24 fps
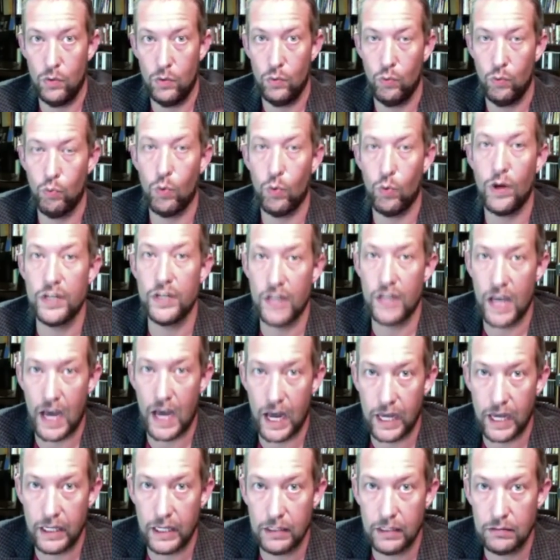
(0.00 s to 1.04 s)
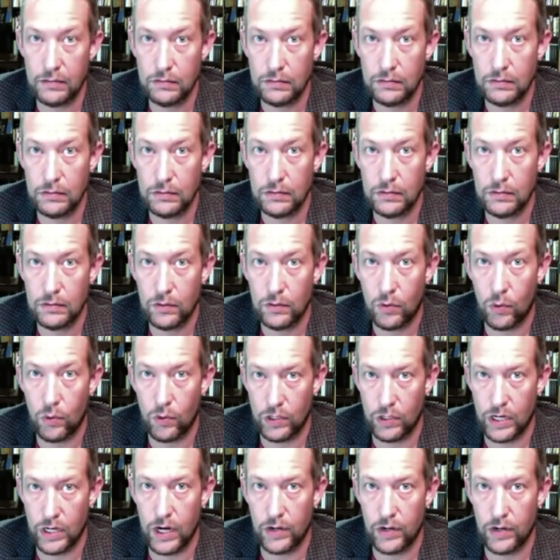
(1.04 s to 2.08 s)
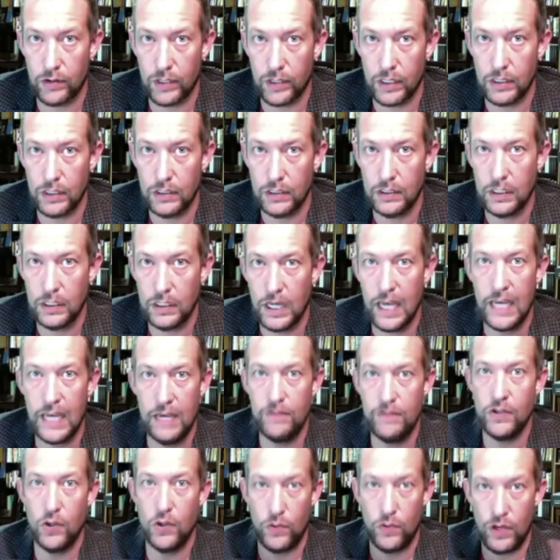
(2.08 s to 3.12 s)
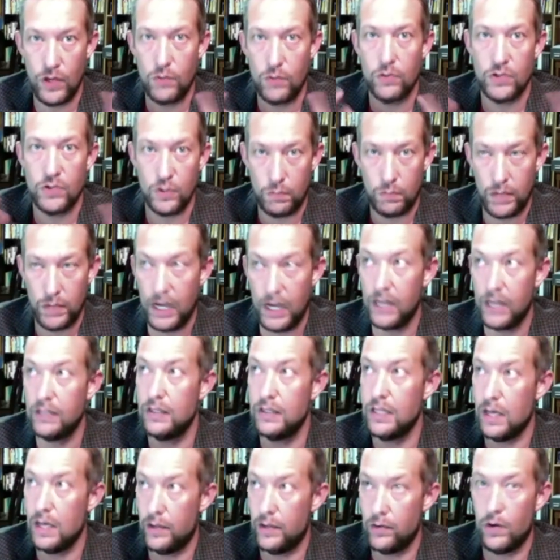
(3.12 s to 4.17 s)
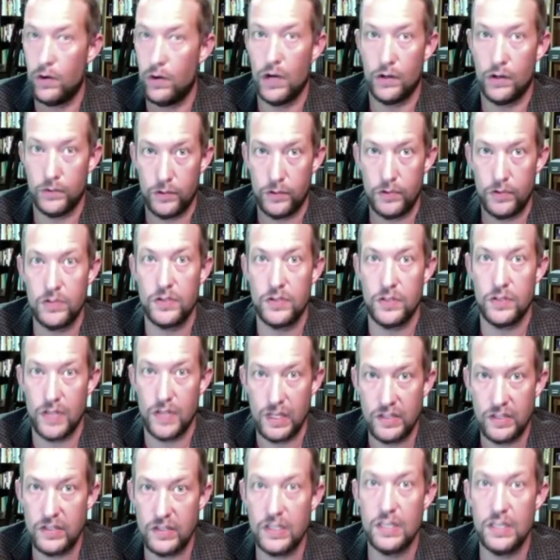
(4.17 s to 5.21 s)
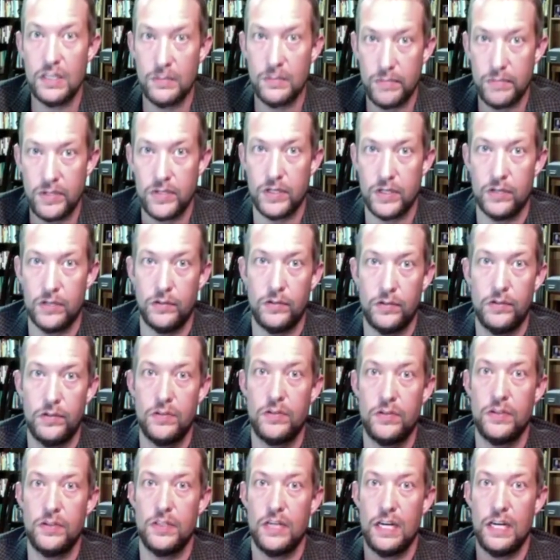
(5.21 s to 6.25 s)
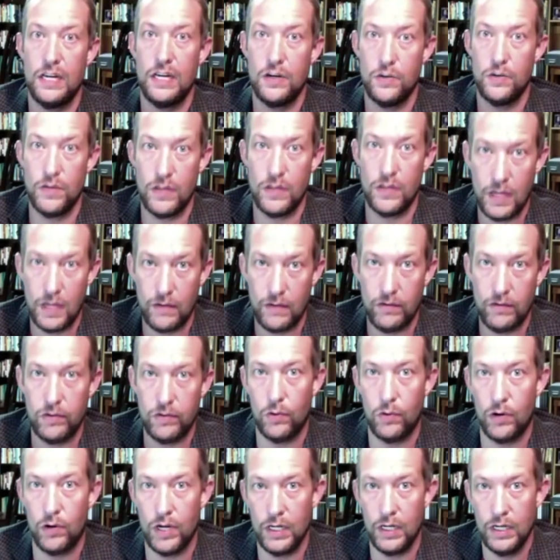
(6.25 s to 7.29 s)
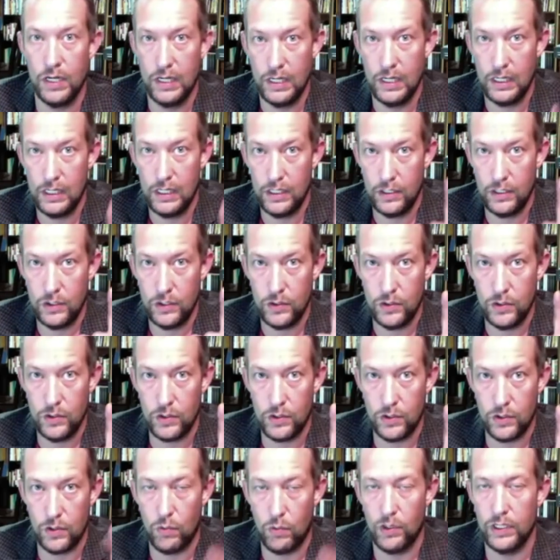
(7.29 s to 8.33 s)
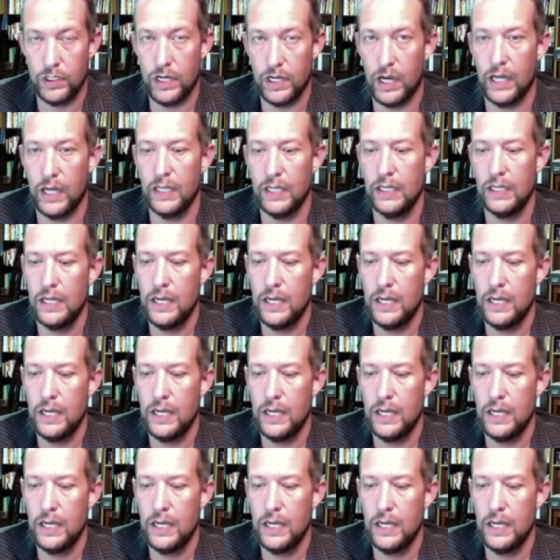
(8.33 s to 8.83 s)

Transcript: one guy, ordinarily, even though they respect the other elders and they see them as elders and they know that they have authority, usually one guy.